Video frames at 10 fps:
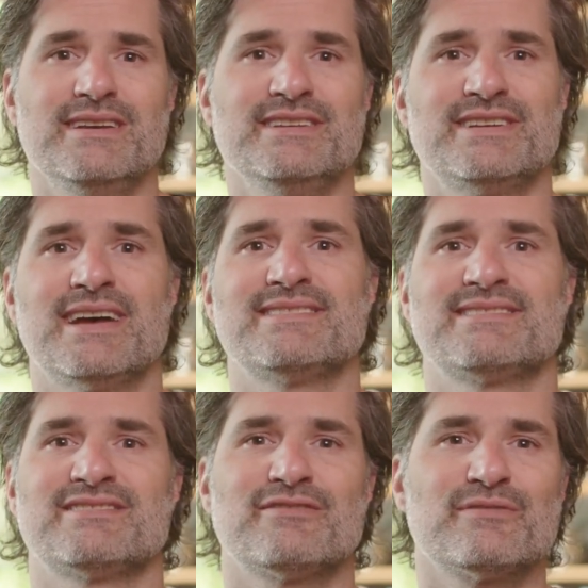each has
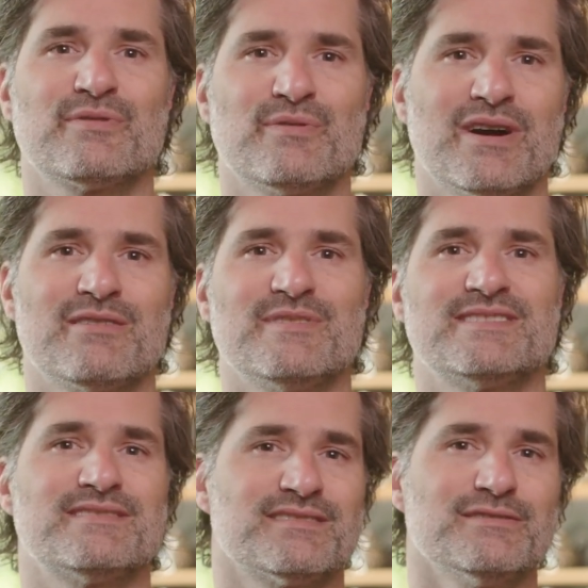certain
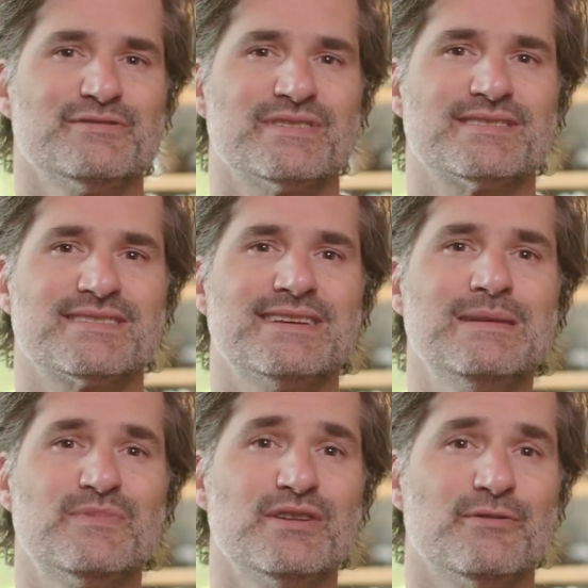requirements and solutions to
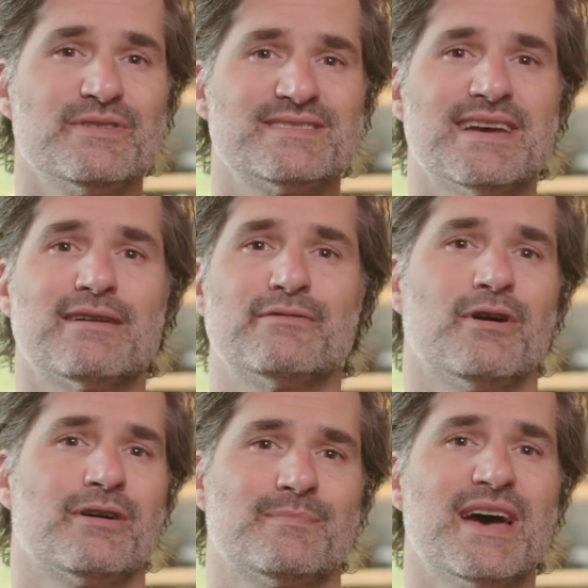keep the noise down
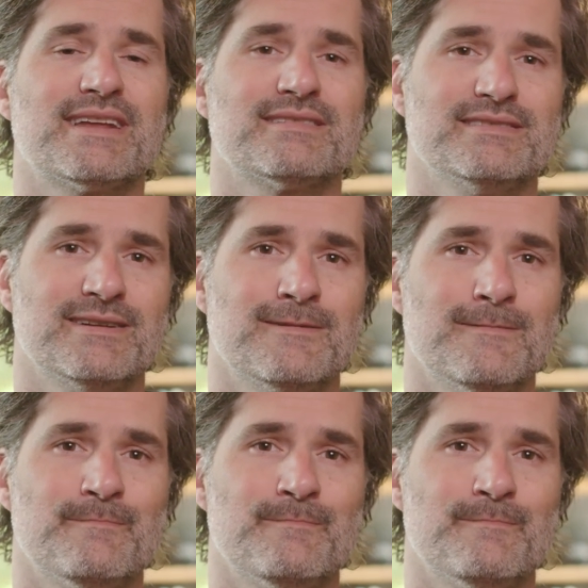automatically.